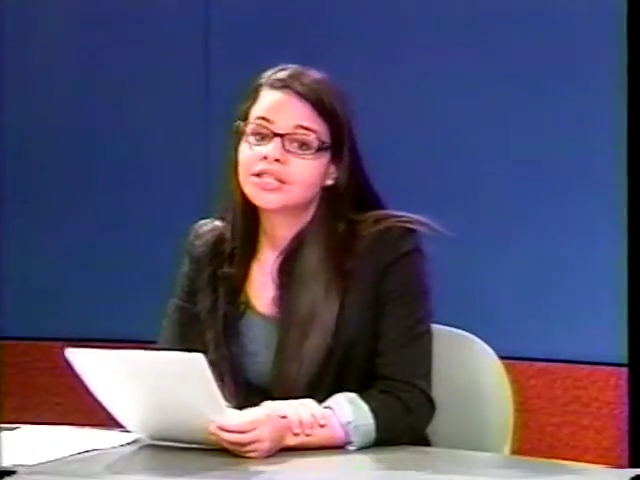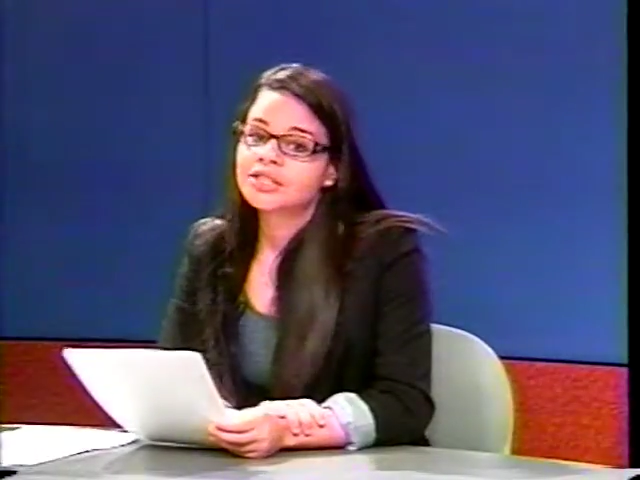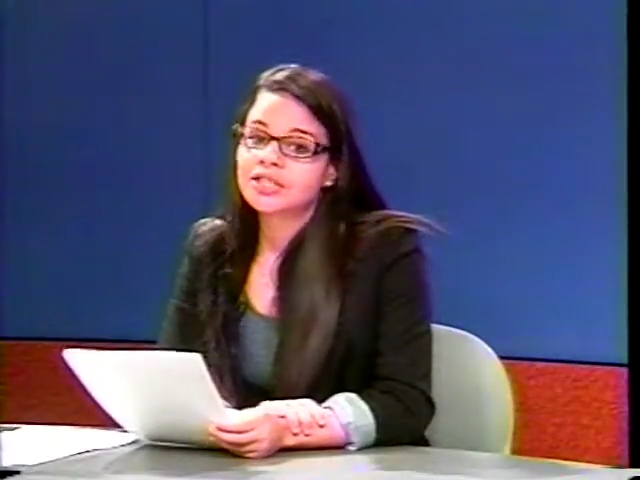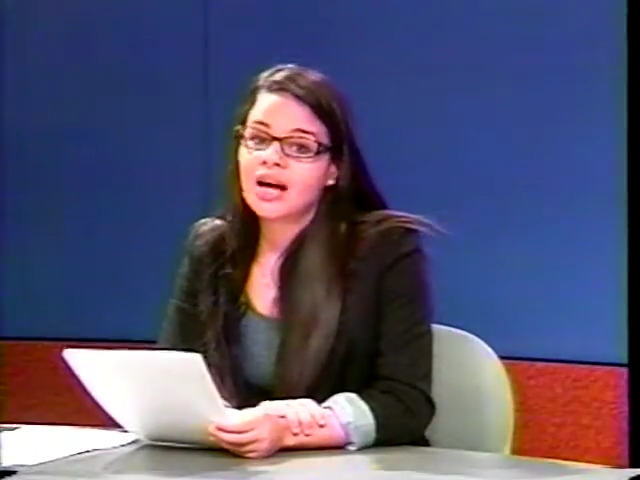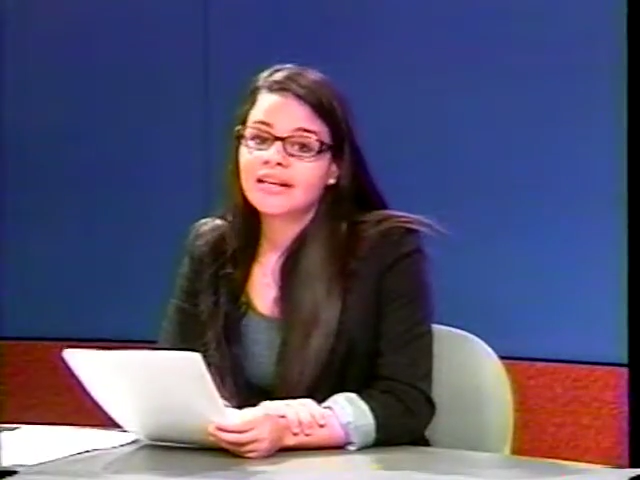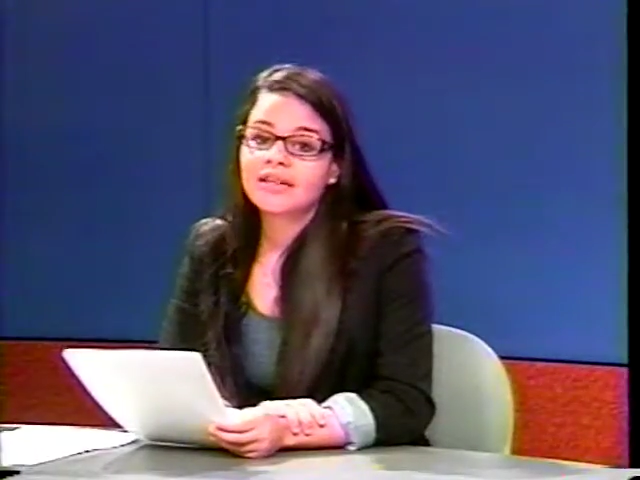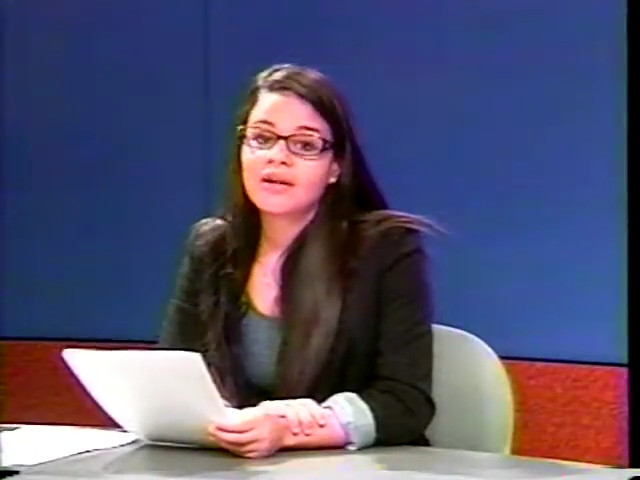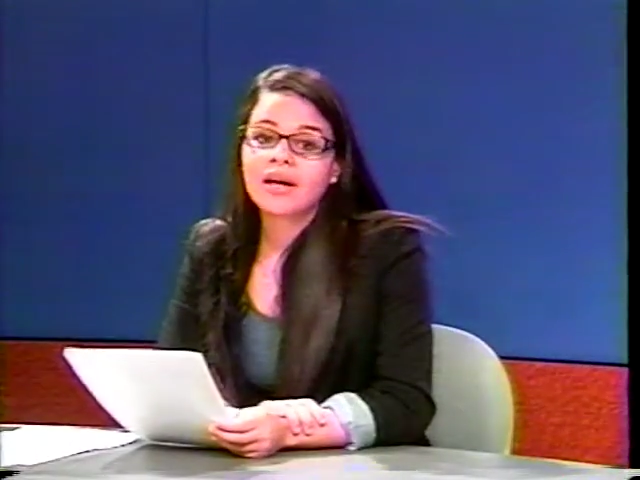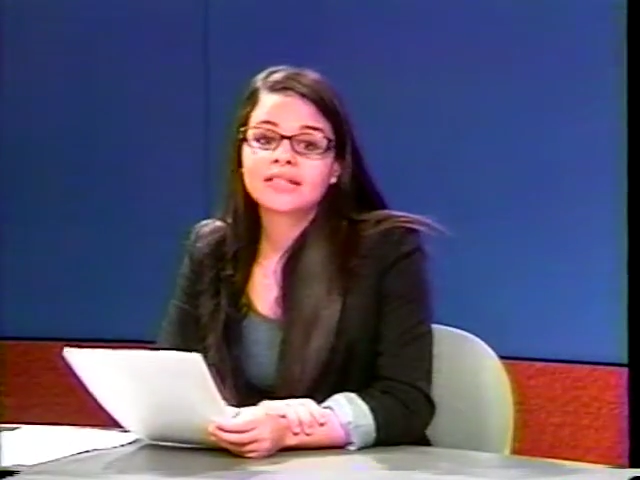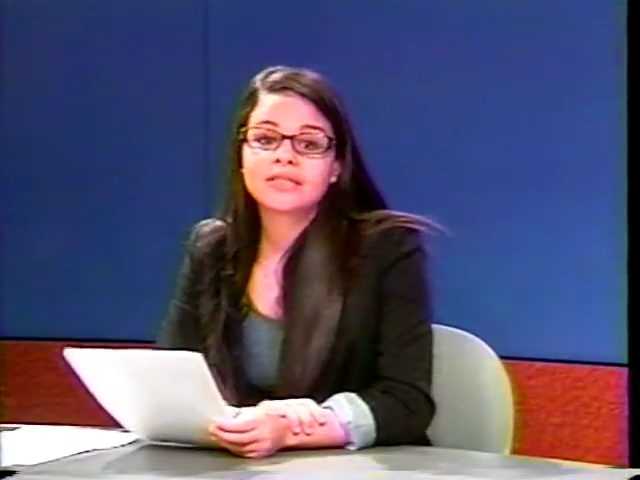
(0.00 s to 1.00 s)
China
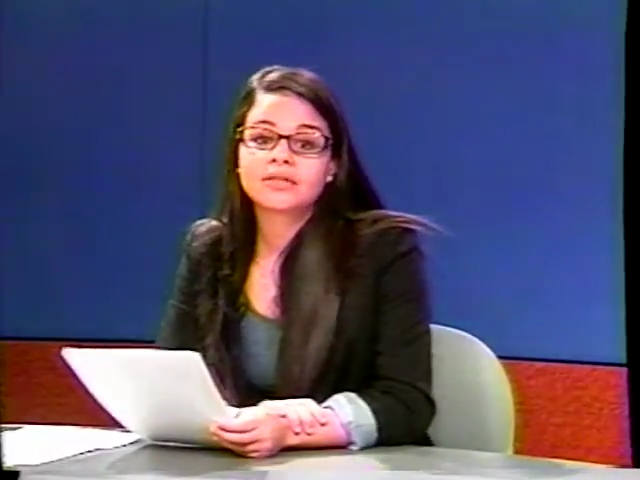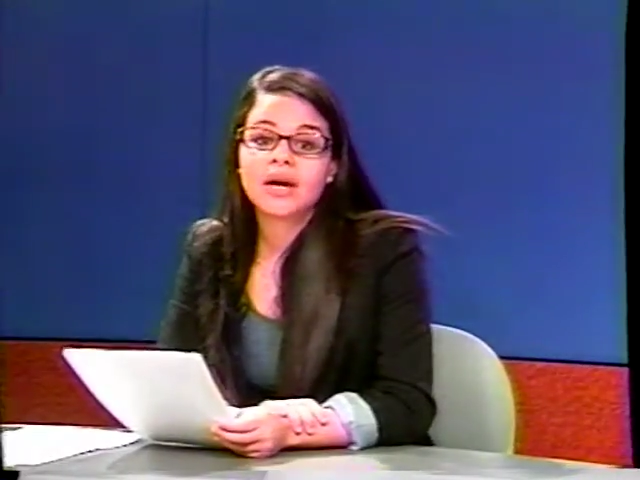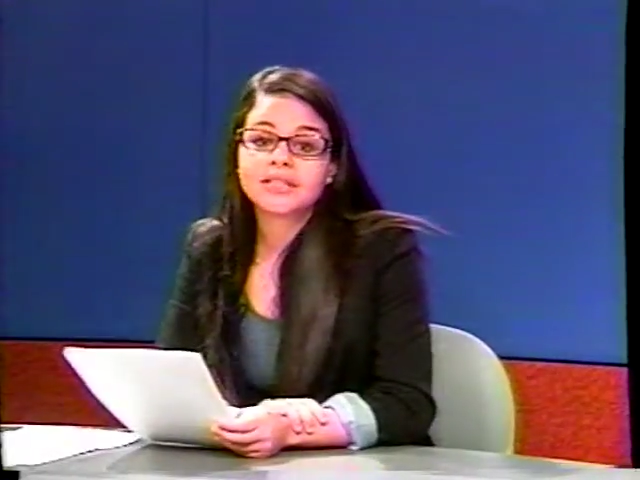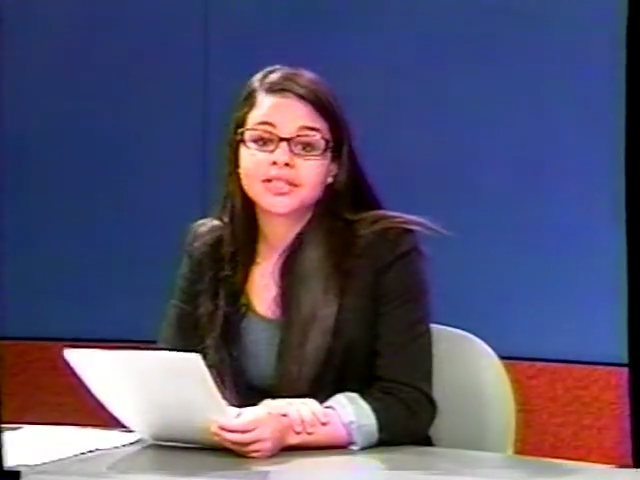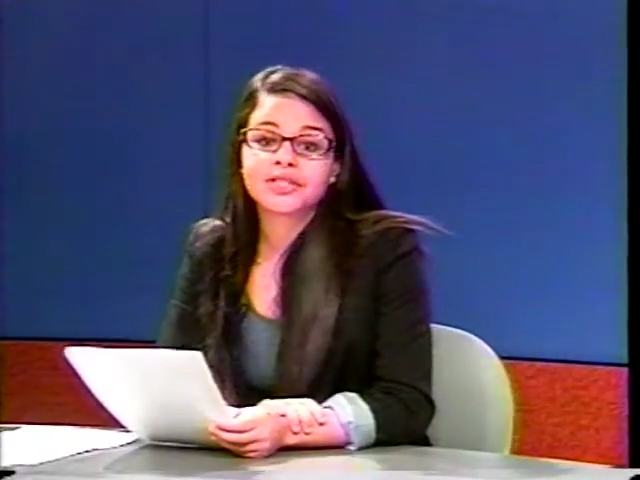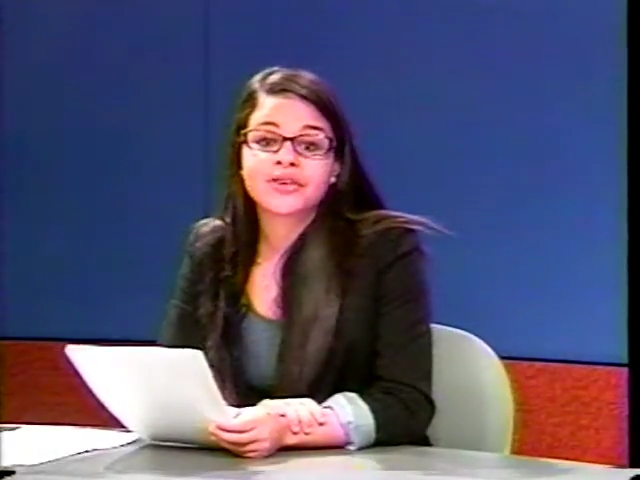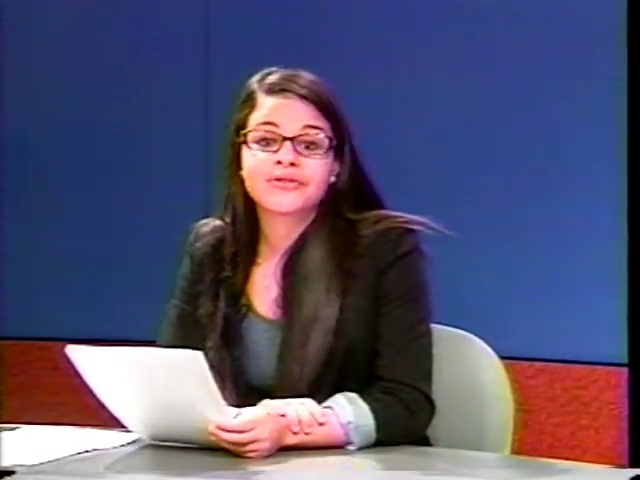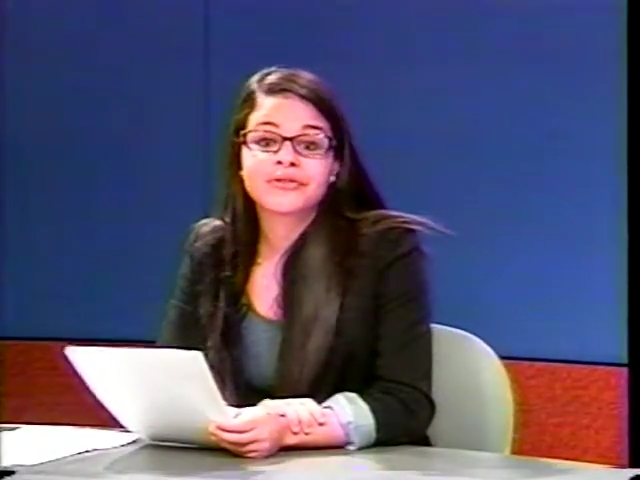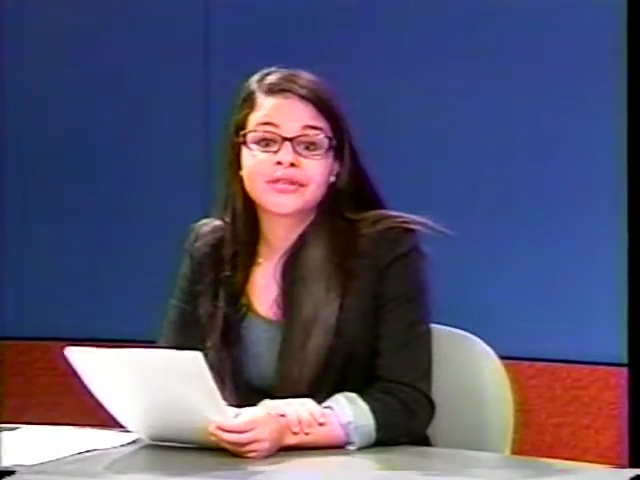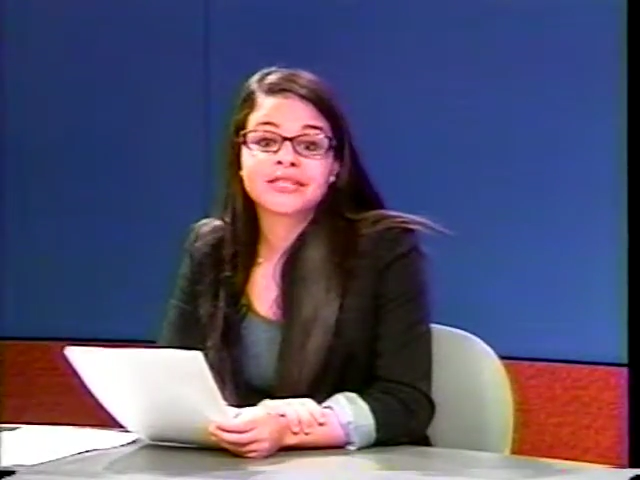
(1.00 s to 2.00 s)
launched their
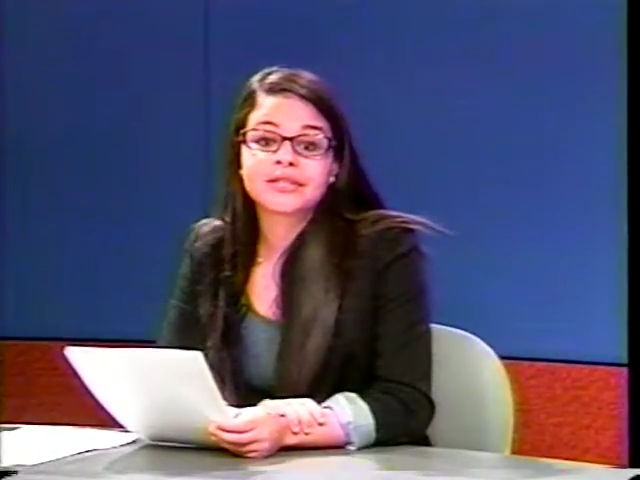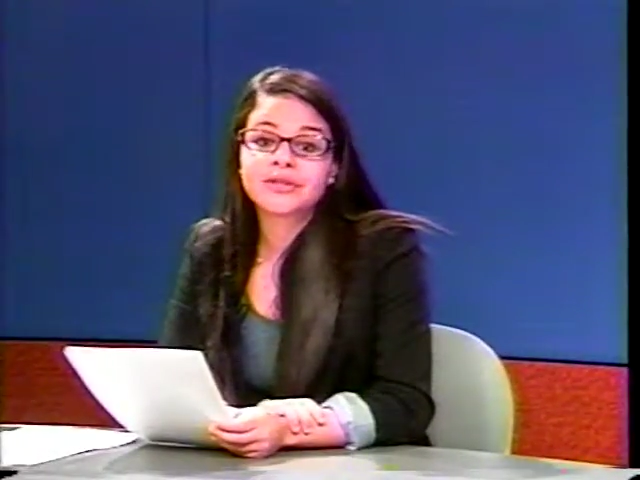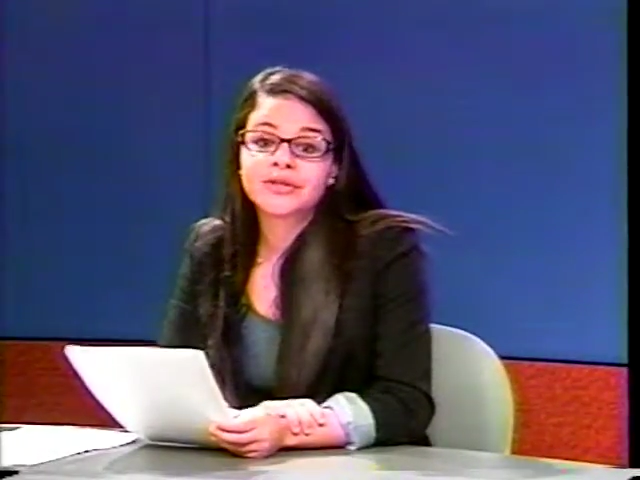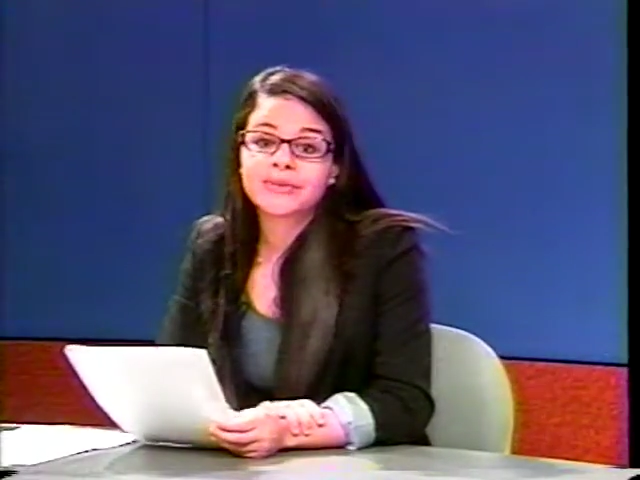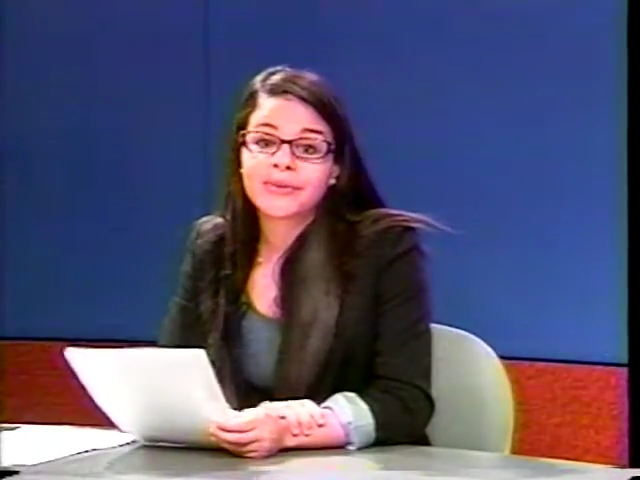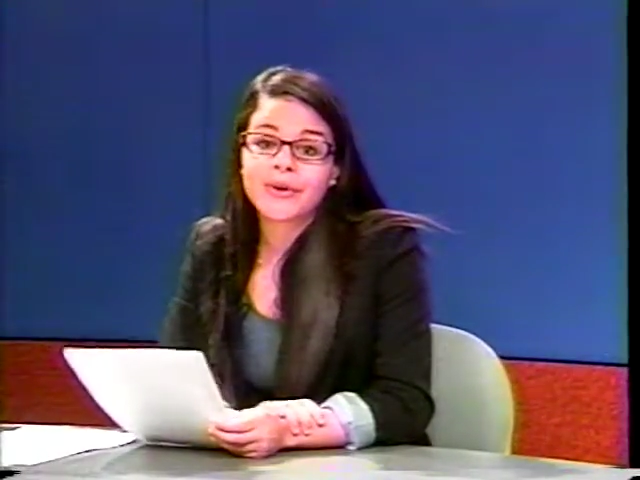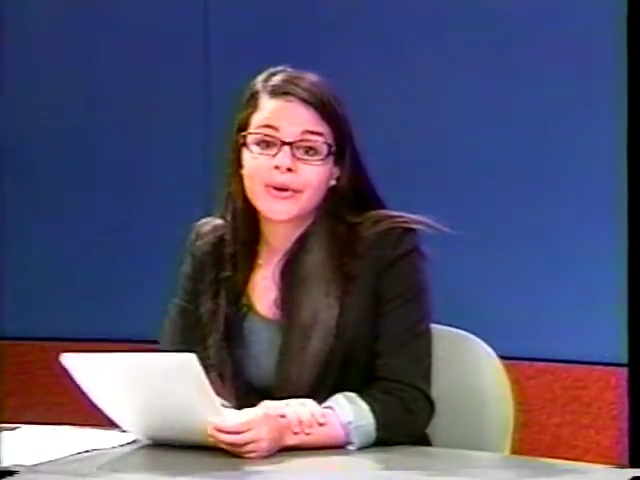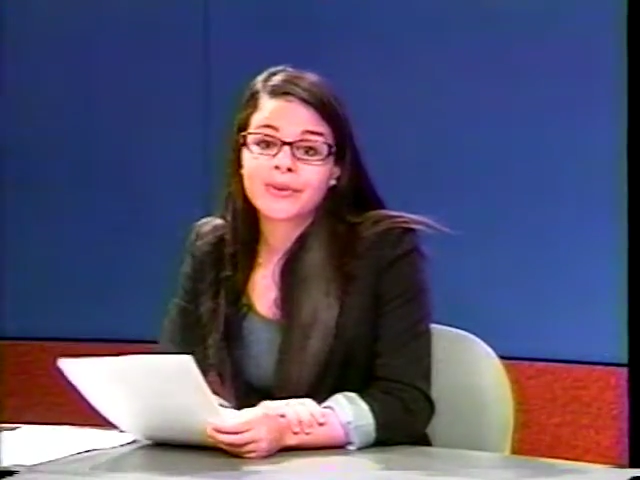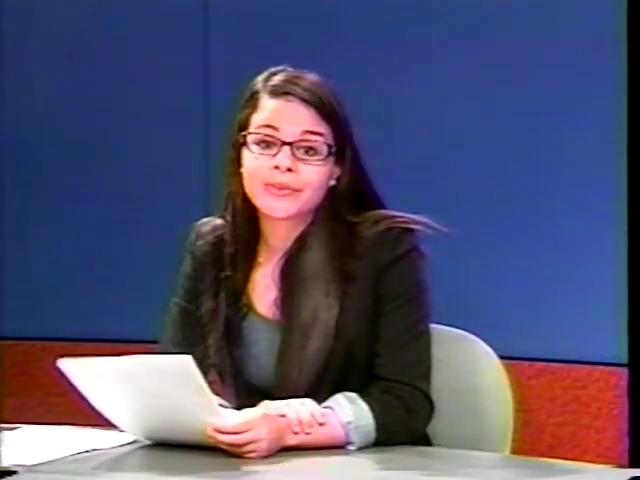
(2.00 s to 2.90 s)
first lunar probe,